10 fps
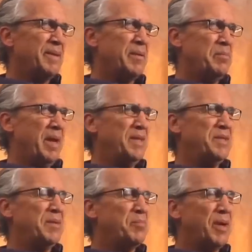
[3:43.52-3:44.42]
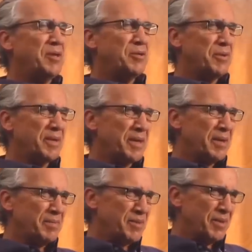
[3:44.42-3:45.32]
amazing picture that
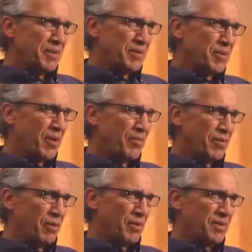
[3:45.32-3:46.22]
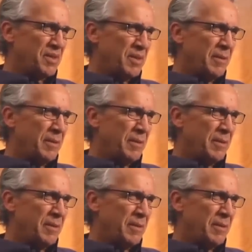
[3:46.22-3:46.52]
comes, you know, to our folks